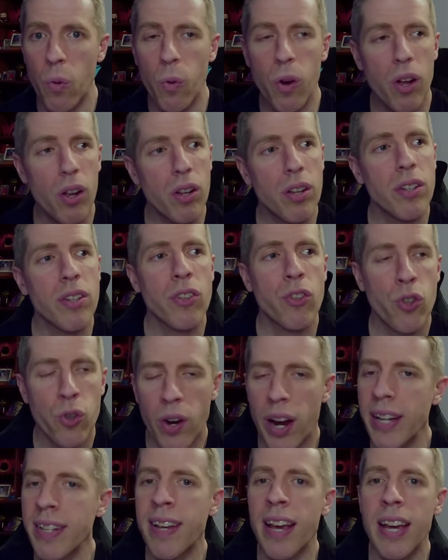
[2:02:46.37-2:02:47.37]
Well,
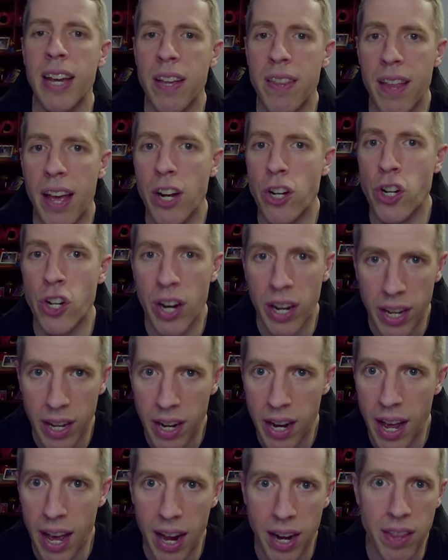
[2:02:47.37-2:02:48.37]
try taking that
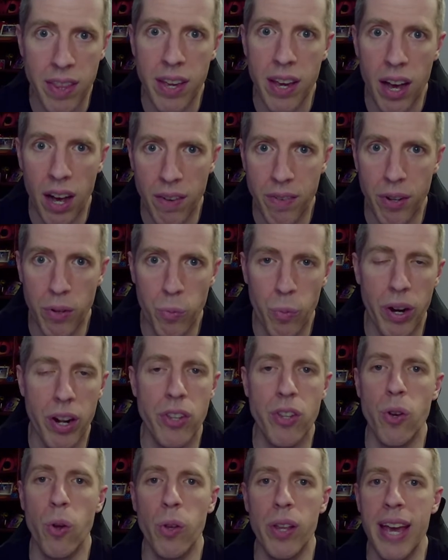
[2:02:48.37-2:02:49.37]
chicken out of the oven when
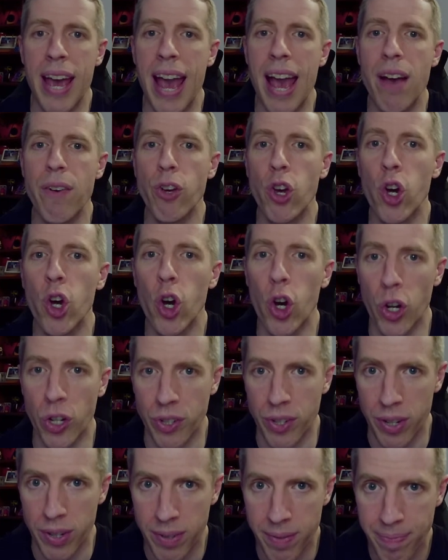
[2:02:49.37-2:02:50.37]
it's only half
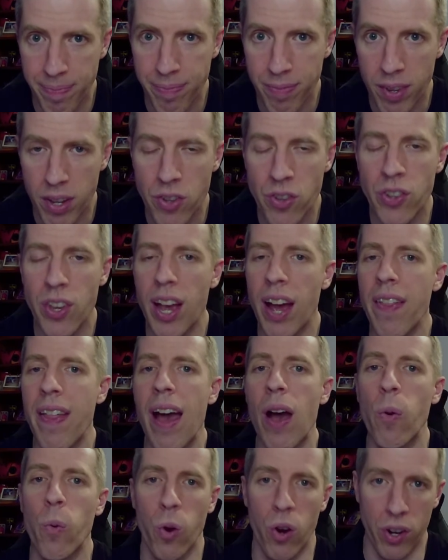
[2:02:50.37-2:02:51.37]
cooked See how
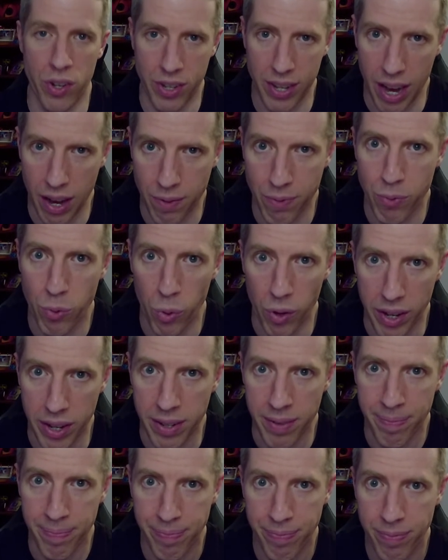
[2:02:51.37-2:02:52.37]
that works out
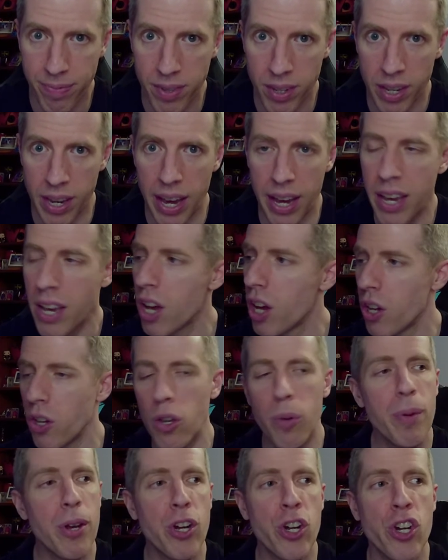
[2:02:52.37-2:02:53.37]
for you. Okay?
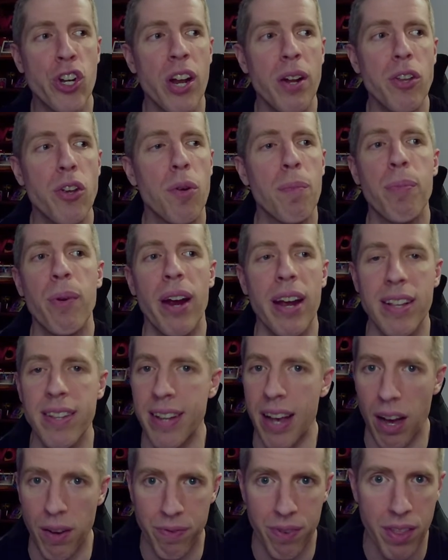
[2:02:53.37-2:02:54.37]
You'll be shitting your
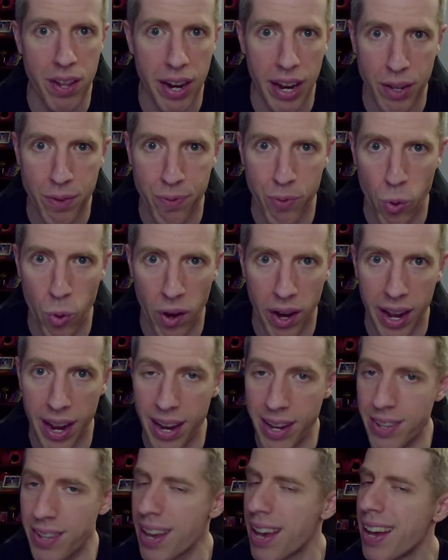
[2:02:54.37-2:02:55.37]
brains out for the next four
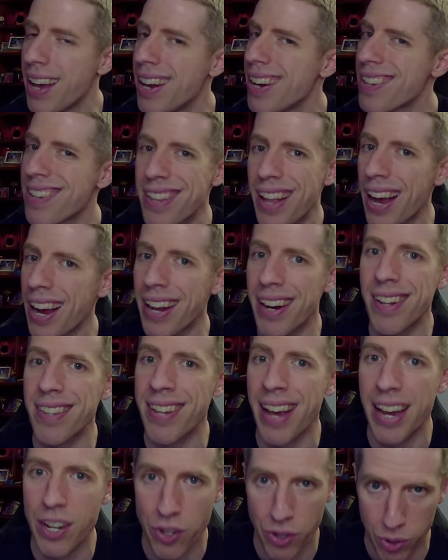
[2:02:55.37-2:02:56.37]
days, and it's not going
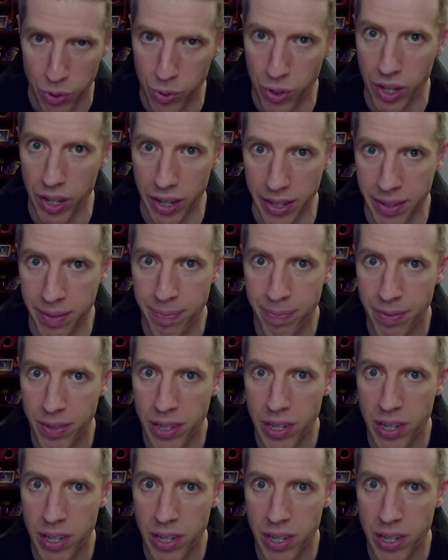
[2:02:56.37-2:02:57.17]
to taste too good.